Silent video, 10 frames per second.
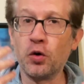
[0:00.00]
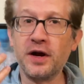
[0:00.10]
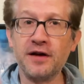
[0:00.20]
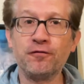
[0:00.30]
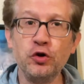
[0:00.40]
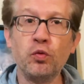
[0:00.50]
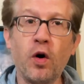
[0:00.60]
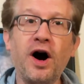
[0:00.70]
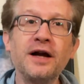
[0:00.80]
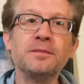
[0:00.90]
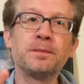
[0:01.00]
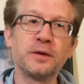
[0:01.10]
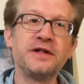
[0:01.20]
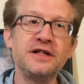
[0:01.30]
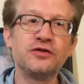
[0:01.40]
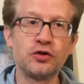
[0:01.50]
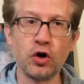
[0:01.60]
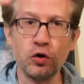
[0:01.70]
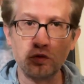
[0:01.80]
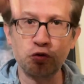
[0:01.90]
if you want, please
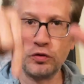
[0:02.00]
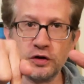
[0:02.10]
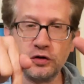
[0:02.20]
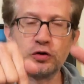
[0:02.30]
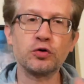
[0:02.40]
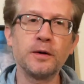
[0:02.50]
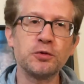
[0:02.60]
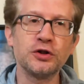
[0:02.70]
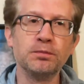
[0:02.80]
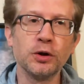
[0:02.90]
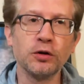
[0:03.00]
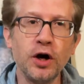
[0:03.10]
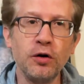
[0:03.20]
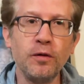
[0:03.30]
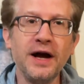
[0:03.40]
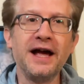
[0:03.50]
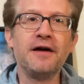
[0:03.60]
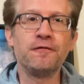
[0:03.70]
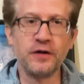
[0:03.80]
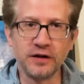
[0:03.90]
go to the description below,
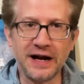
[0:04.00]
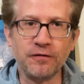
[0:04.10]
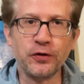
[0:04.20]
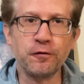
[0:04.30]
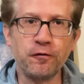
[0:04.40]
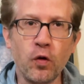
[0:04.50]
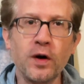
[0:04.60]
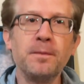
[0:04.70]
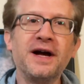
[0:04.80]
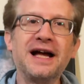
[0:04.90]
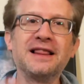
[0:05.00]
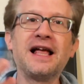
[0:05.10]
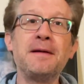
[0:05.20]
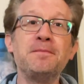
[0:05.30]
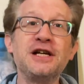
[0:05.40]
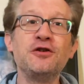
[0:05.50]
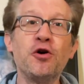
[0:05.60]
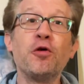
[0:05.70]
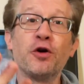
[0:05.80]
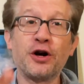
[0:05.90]
fill out the form, and let me
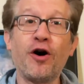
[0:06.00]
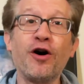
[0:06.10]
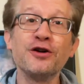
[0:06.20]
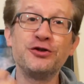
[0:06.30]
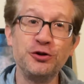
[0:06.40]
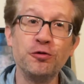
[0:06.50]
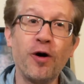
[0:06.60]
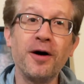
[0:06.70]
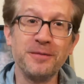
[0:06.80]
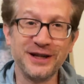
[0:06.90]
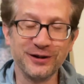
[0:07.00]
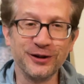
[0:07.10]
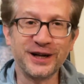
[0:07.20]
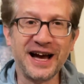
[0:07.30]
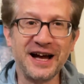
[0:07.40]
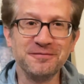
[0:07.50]
know the cards you want me to look at.